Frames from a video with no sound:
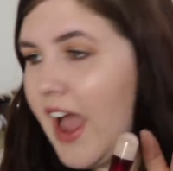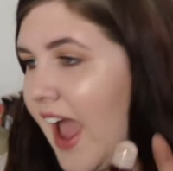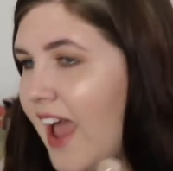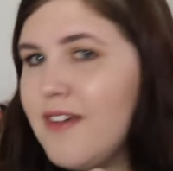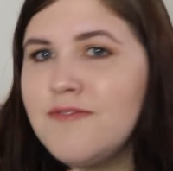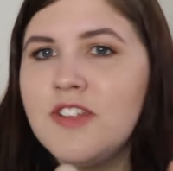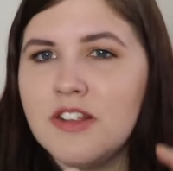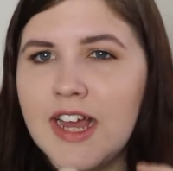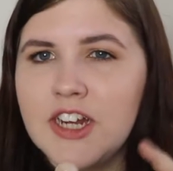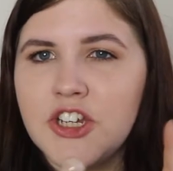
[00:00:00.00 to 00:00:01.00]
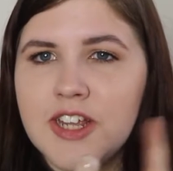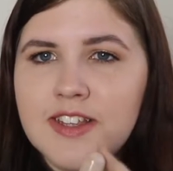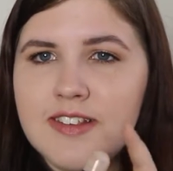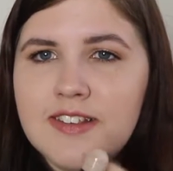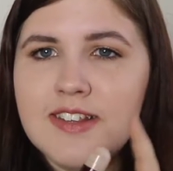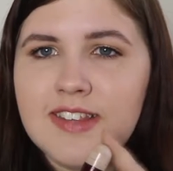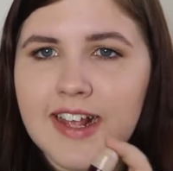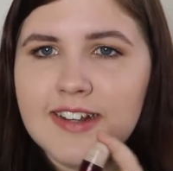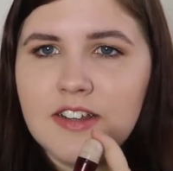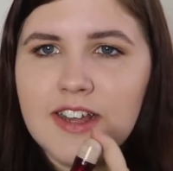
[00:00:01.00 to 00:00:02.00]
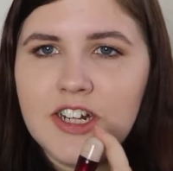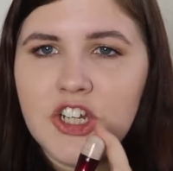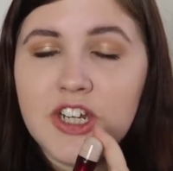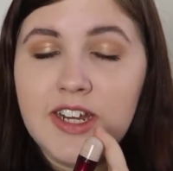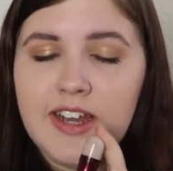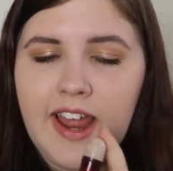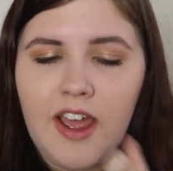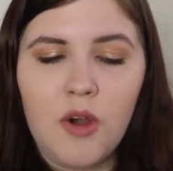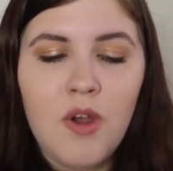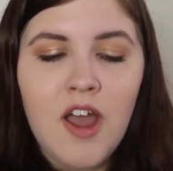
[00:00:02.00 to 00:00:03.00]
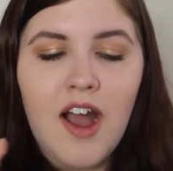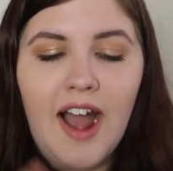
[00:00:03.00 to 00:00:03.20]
I have the lightest shade. This is the second to lightest shade now.